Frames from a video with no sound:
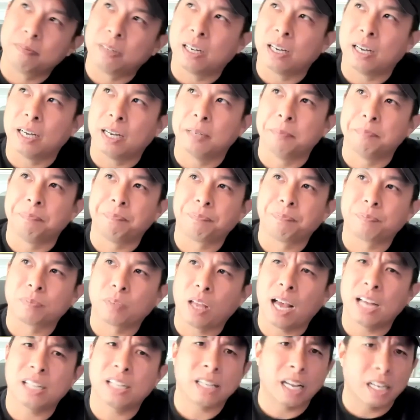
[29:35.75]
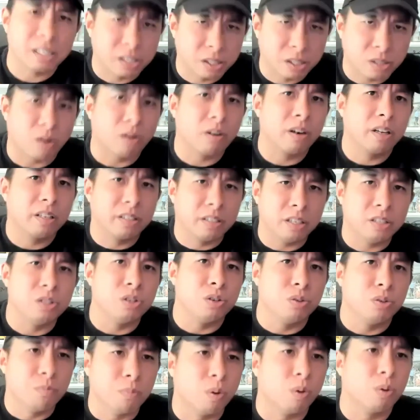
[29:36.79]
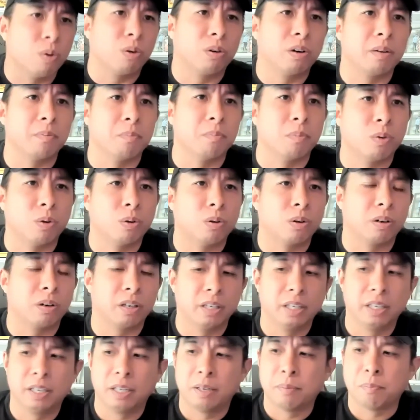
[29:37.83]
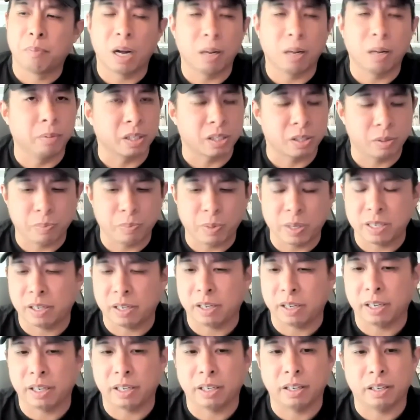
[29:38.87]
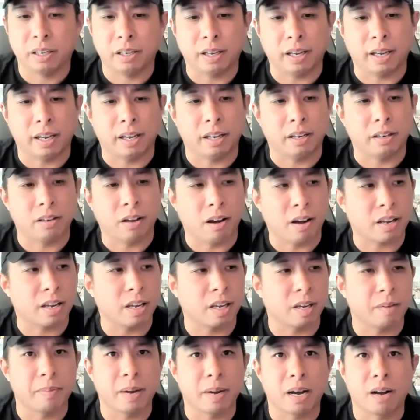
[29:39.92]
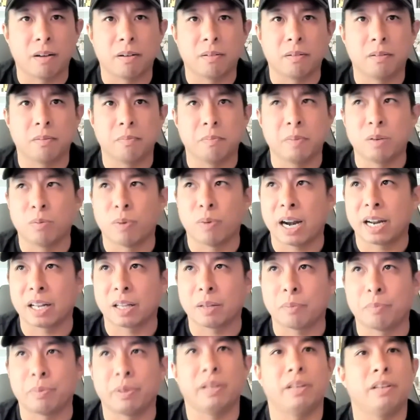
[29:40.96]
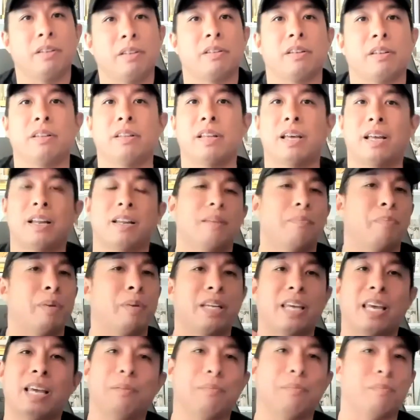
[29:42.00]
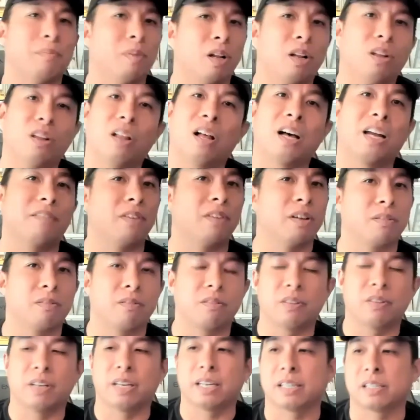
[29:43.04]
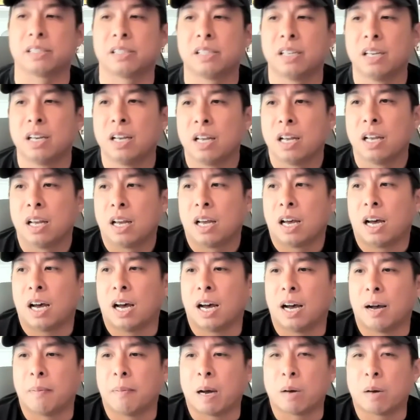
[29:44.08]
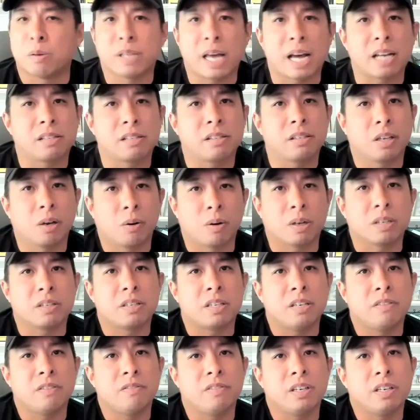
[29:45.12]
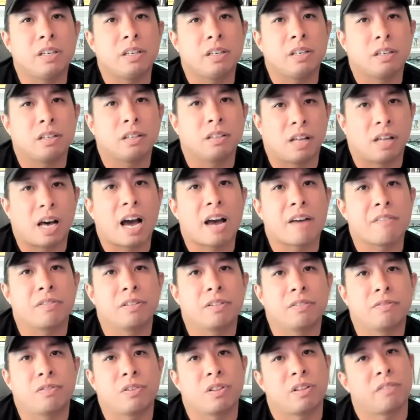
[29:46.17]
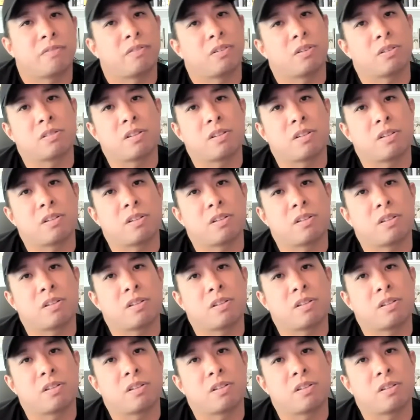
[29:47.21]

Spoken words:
As I started to do more and more public speaking and talking about me writing the piece, and then it became a lot of other things, I was asked to go on TV live for the first time.